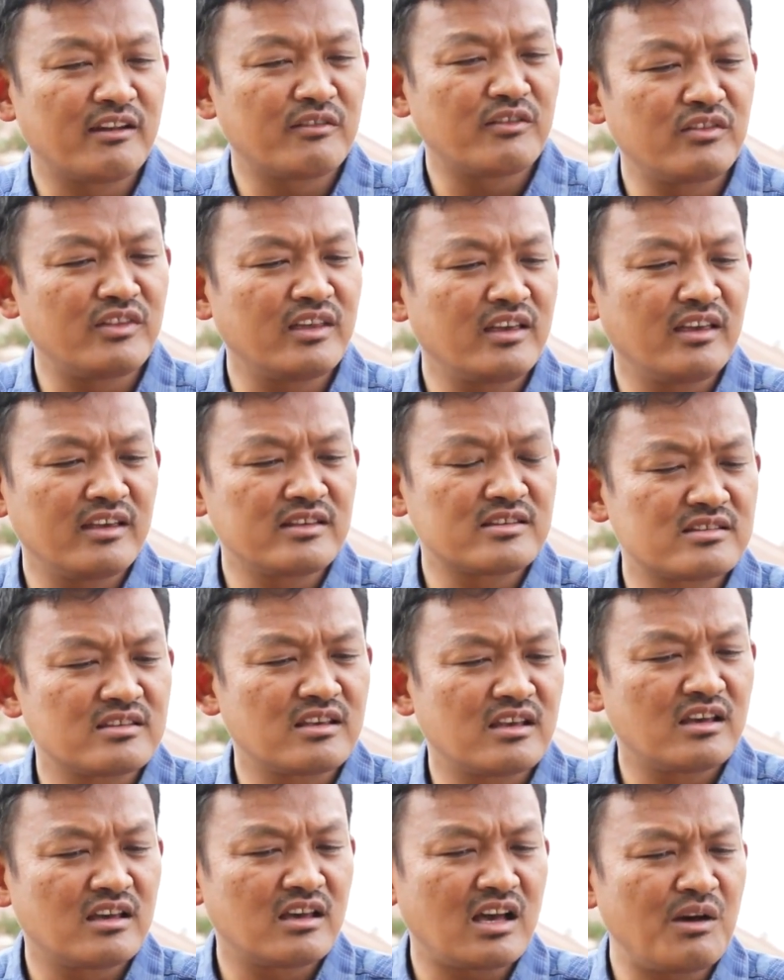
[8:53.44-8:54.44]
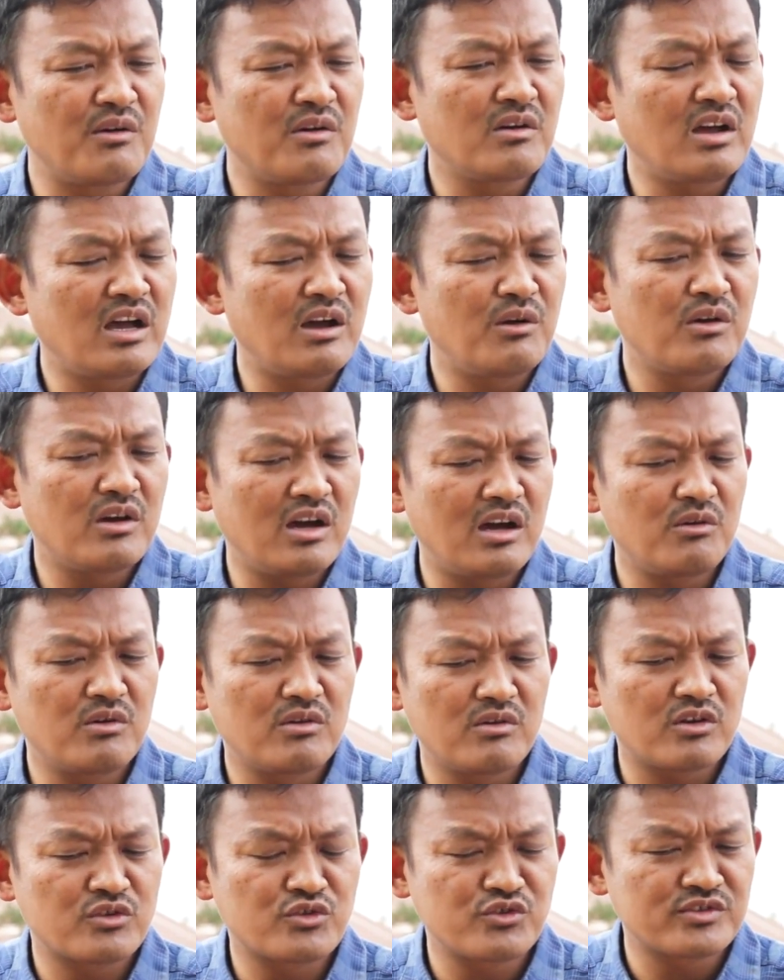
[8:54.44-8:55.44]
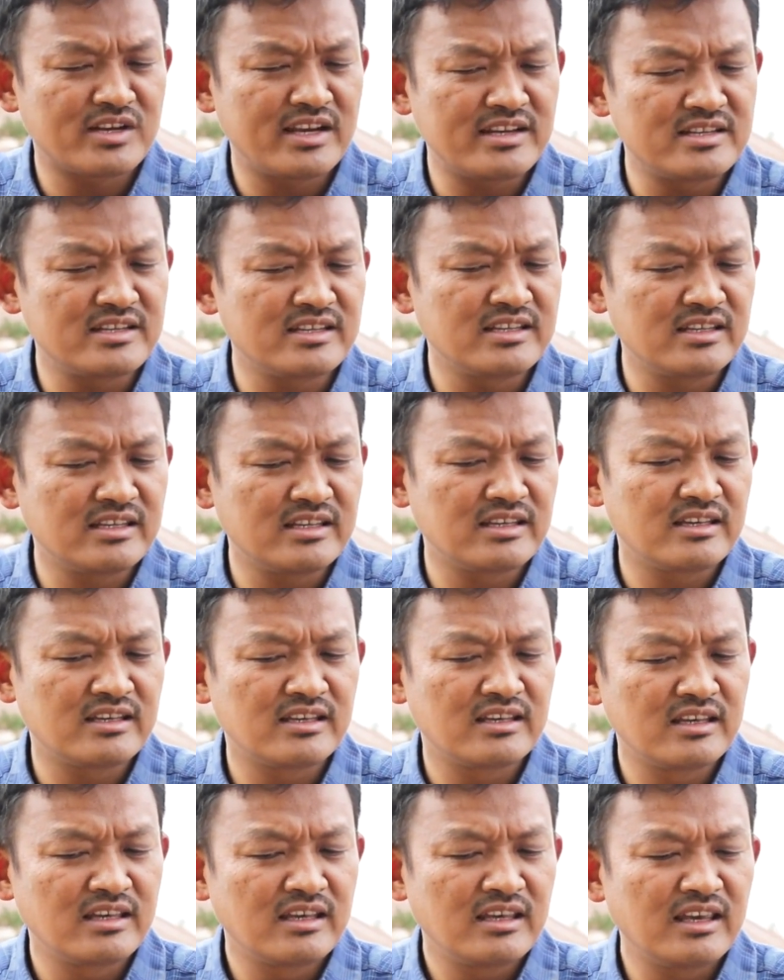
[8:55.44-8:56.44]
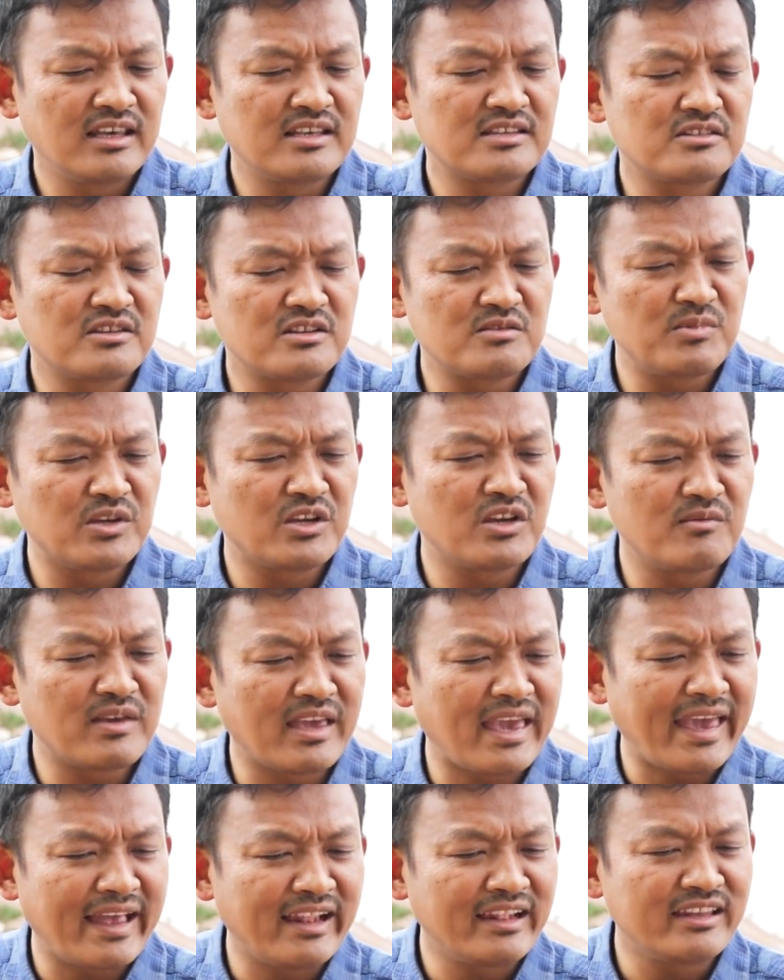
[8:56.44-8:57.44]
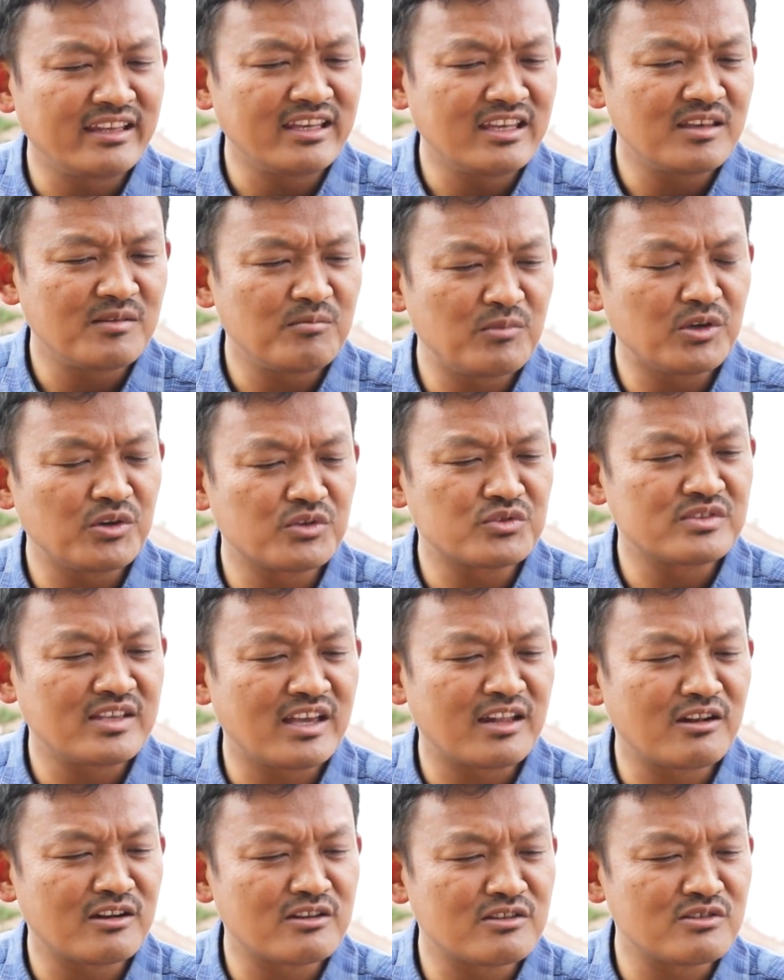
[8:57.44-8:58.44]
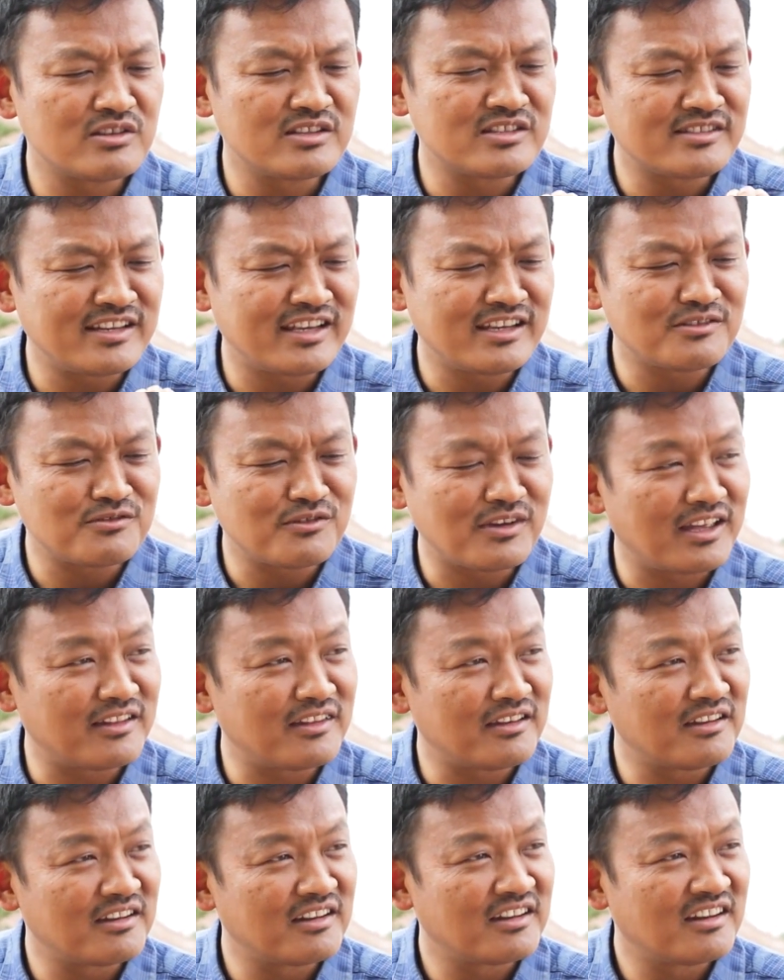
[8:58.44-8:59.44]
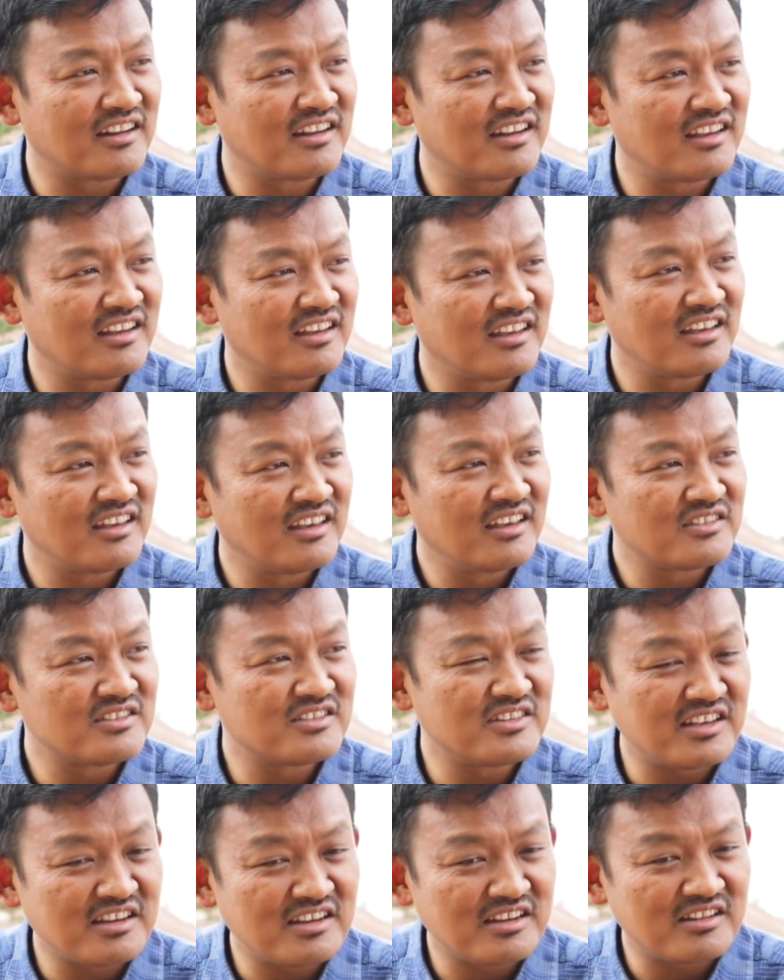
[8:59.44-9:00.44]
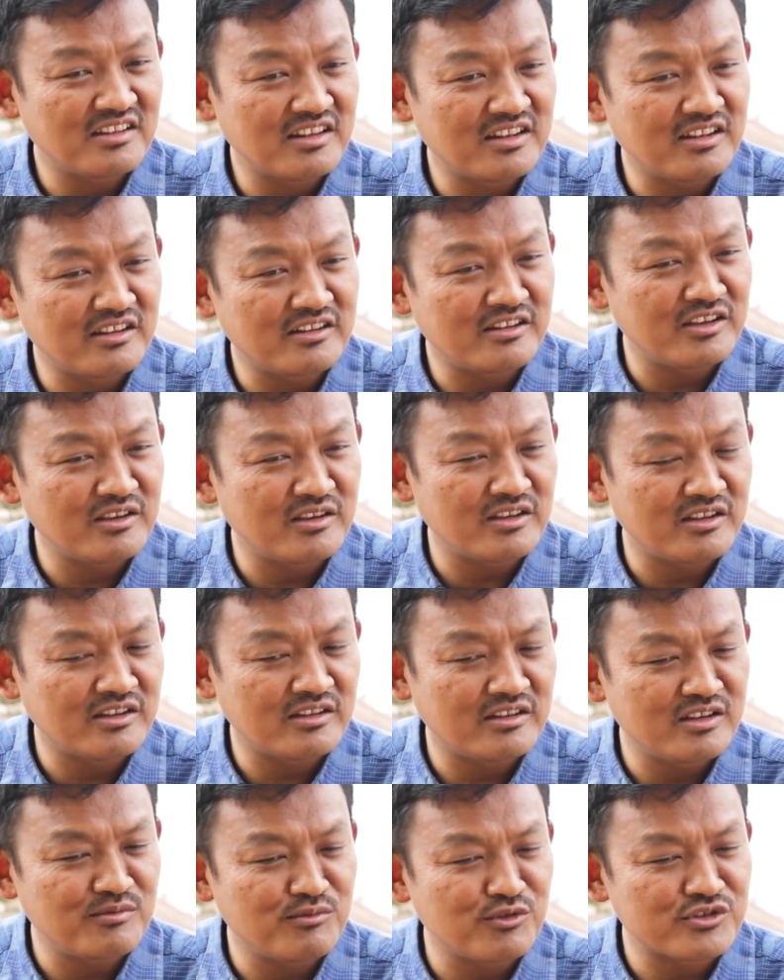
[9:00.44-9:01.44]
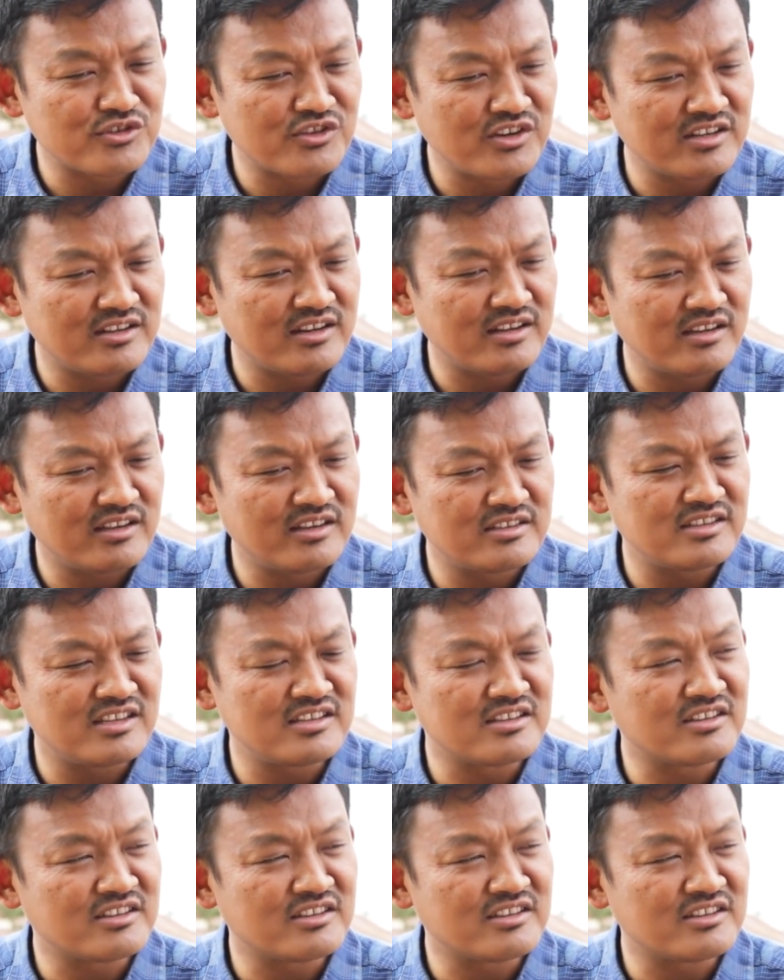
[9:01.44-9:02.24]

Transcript: another thing is our society is not becoming healthy because they are not staying together. The divorce rate is